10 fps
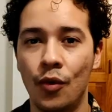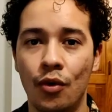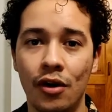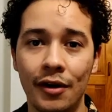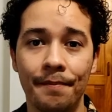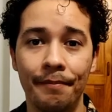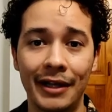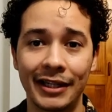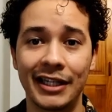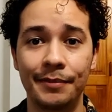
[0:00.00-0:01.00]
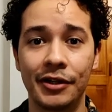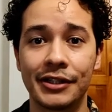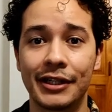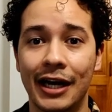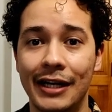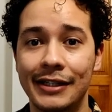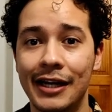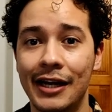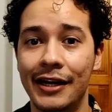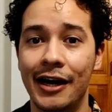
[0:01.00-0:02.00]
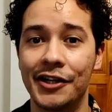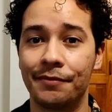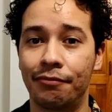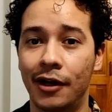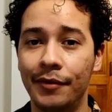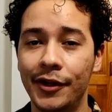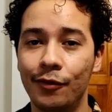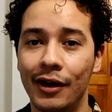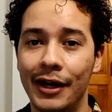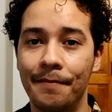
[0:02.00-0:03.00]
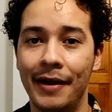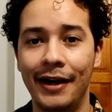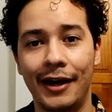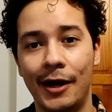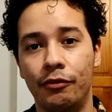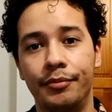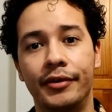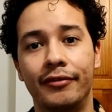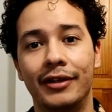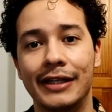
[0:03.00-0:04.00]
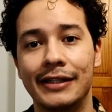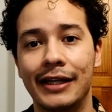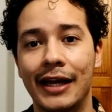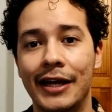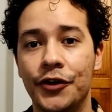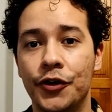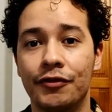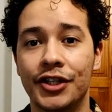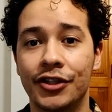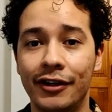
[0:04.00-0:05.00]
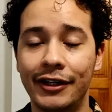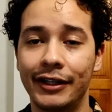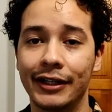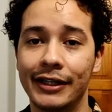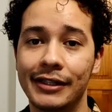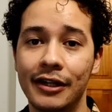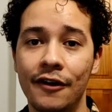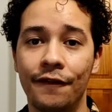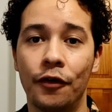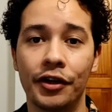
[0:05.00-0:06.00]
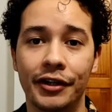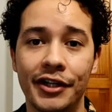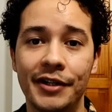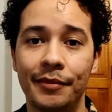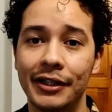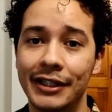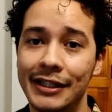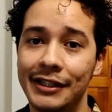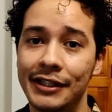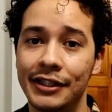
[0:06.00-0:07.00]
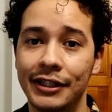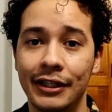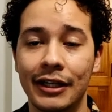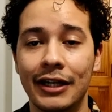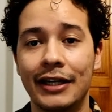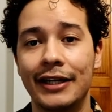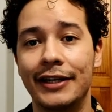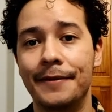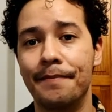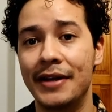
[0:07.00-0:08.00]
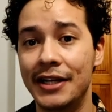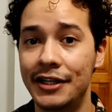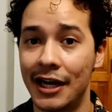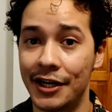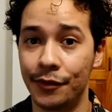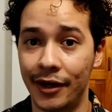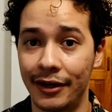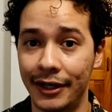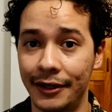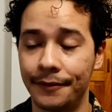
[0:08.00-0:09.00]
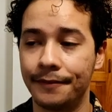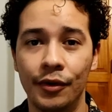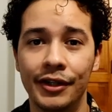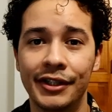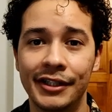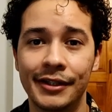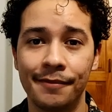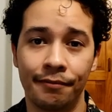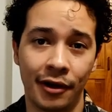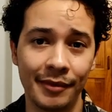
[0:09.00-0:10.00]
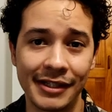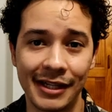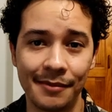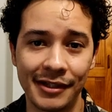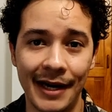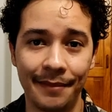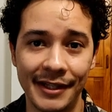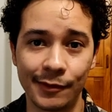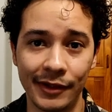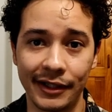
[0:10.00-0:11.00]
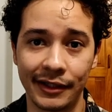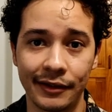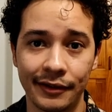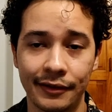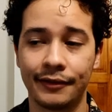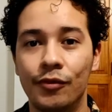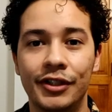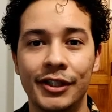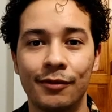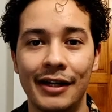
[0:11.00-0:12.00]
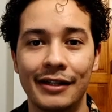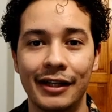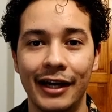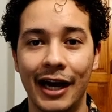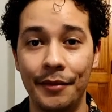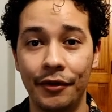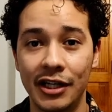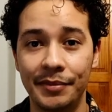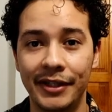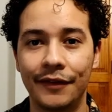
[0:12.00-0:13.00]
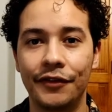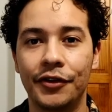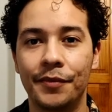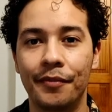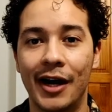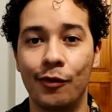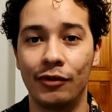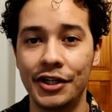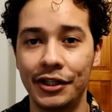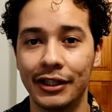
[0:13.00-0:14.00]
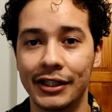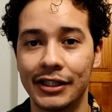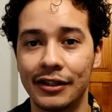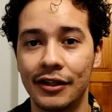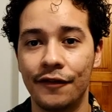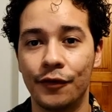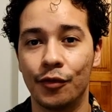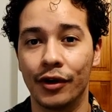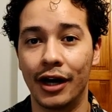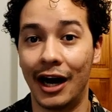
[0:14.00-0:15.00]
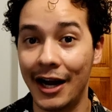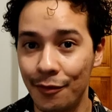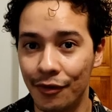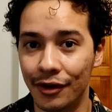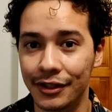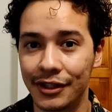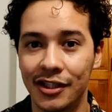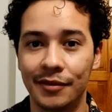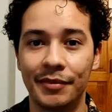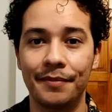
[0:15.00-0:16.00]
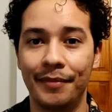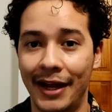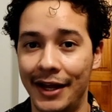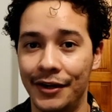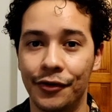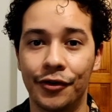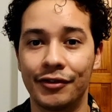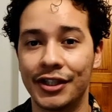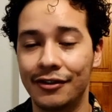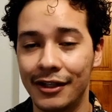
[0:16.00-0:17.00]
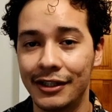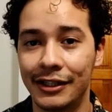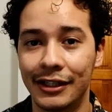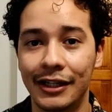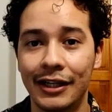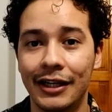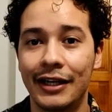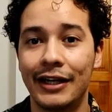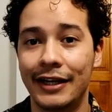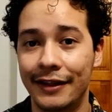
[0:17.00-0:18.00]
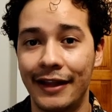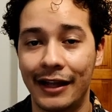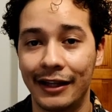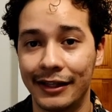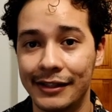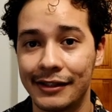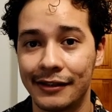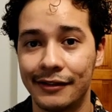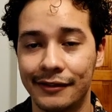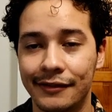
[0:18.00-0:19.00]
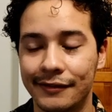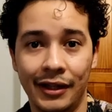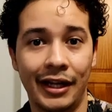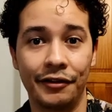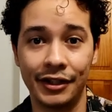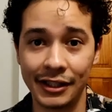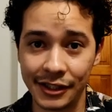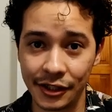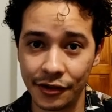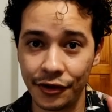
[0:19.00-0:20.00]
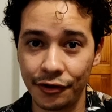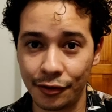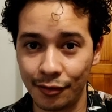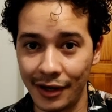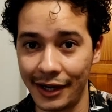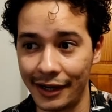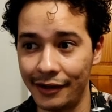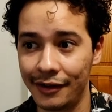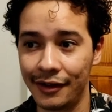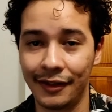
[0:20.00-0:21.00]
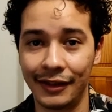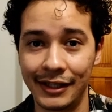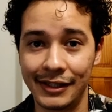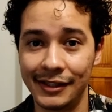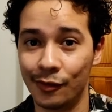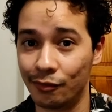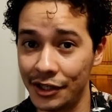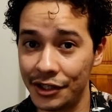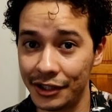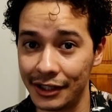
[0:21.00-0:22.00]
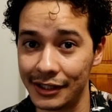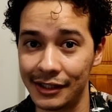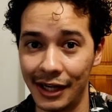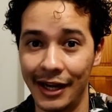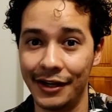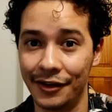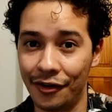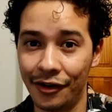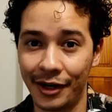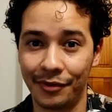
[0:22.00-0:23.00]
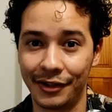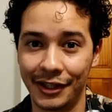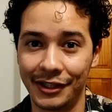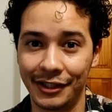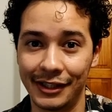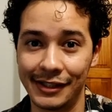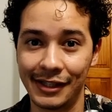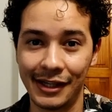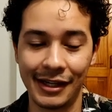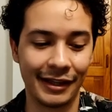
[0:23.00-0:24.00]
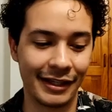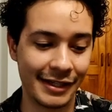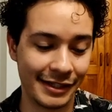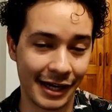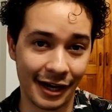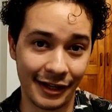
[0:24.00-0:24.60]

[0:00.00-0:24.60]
Welcome back to Digiburst, guys. Now, as you're probably aware, Bandai will be releasing a new restricted list for the Digimon TCG in mid-January, which is probably sometime this week. Which is why today I'm going to be giving you my wish list for what I want to be banned or restricted in that list. Now, just so you're aware, this is a wish list and not a prediction list. This